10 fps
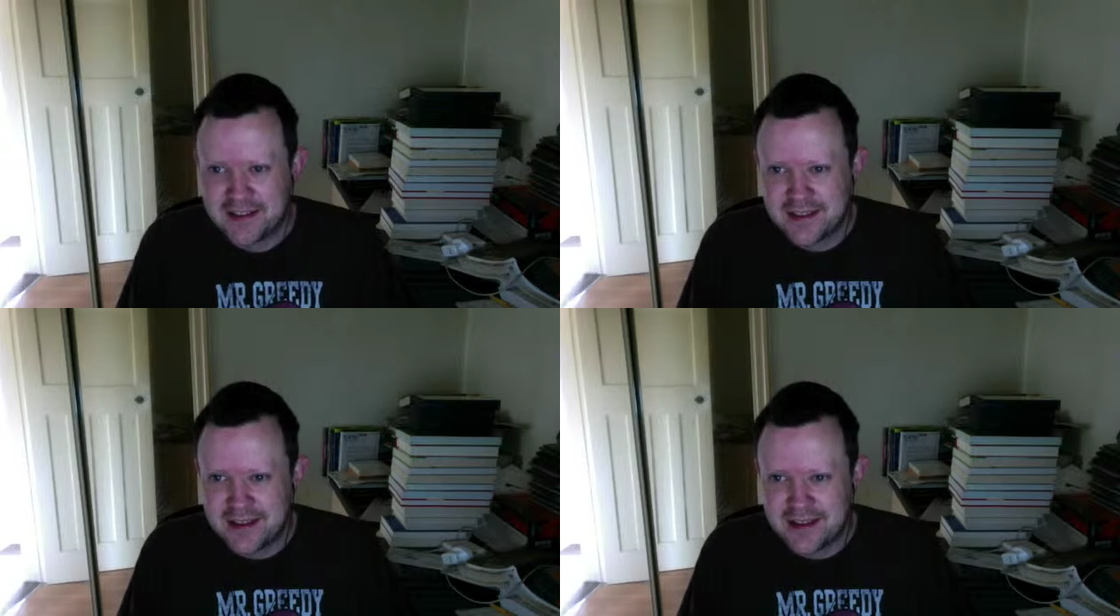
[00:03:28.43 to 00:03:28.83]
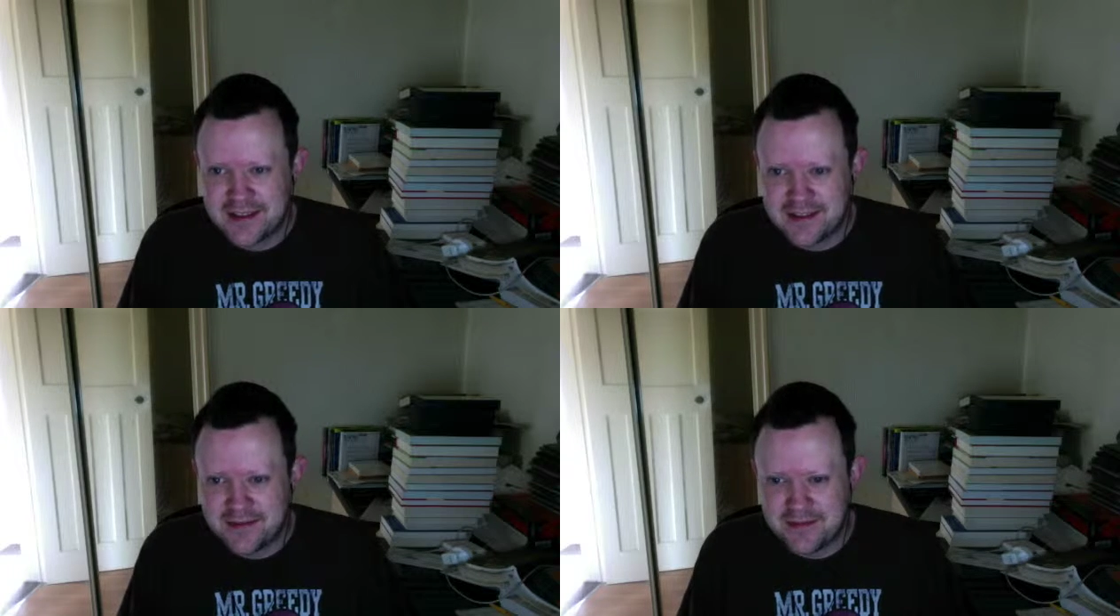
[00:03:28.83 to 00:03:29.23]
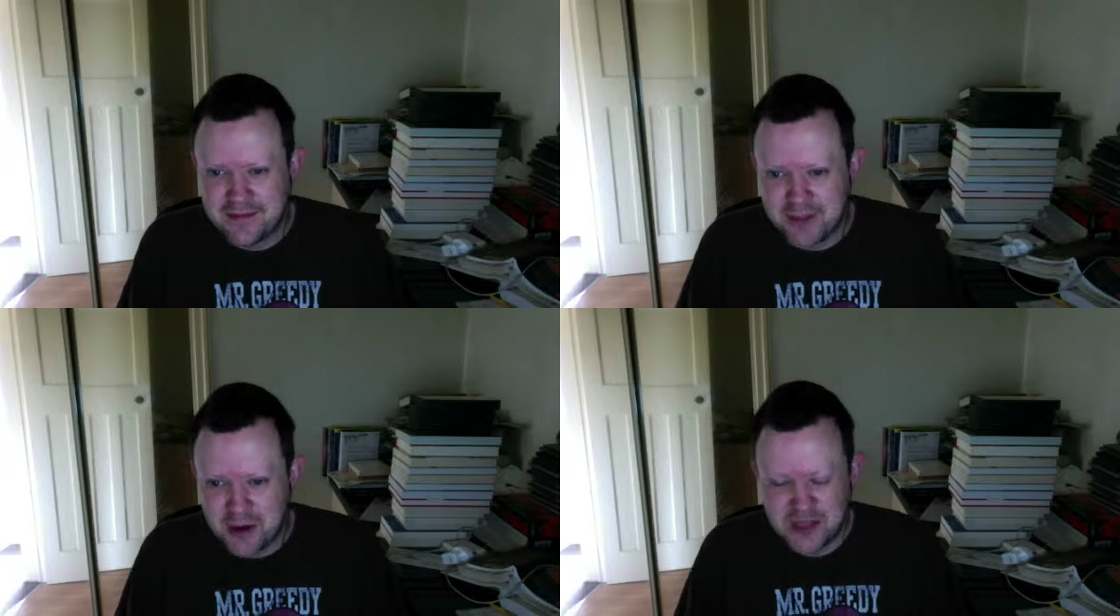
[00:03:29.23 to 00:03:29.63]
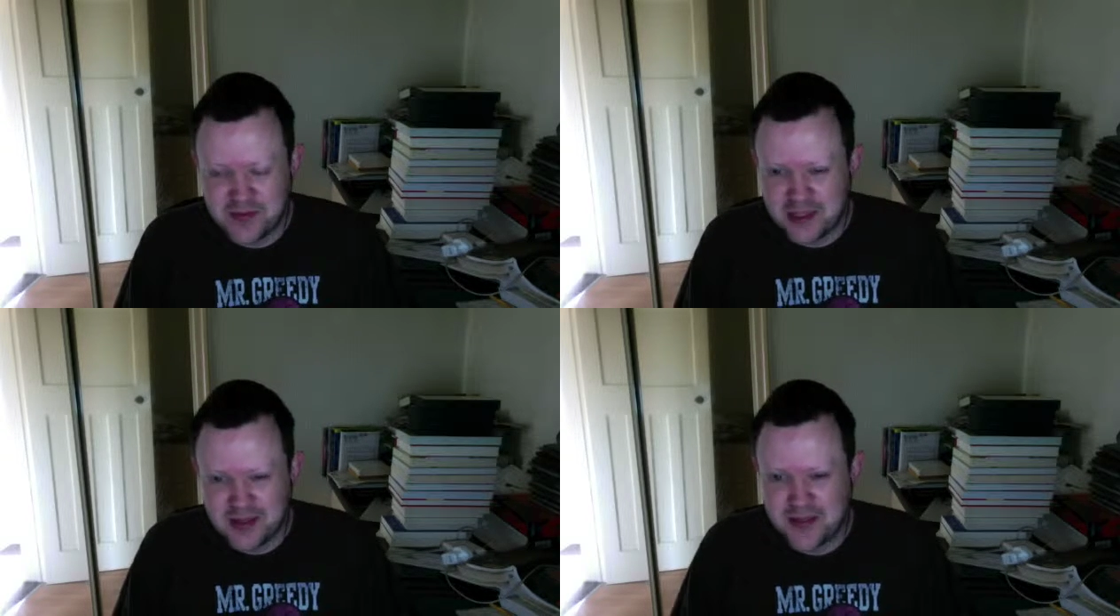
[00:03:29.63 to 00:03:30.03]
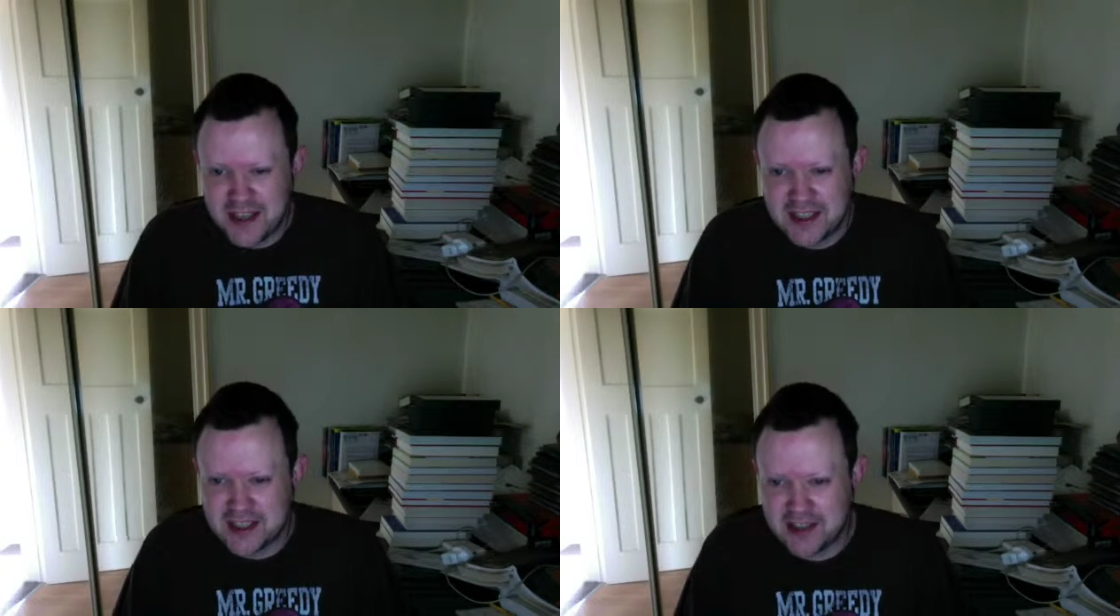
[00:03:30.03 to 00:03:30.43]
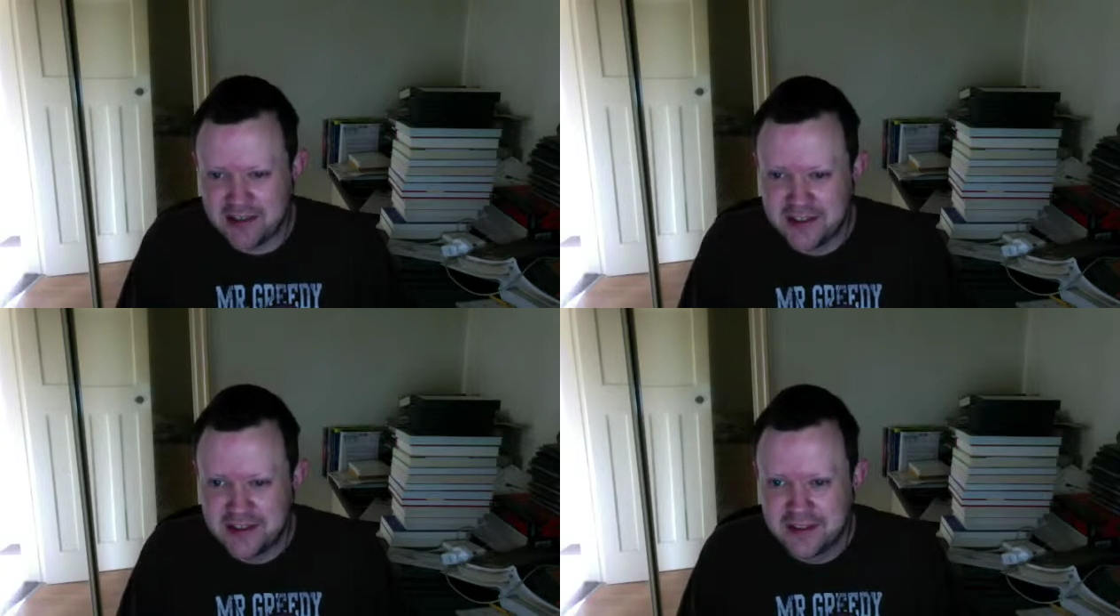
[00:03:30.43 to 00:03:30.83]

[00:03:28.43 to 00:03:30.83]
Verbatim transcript: Uh, most of it's unnecessary.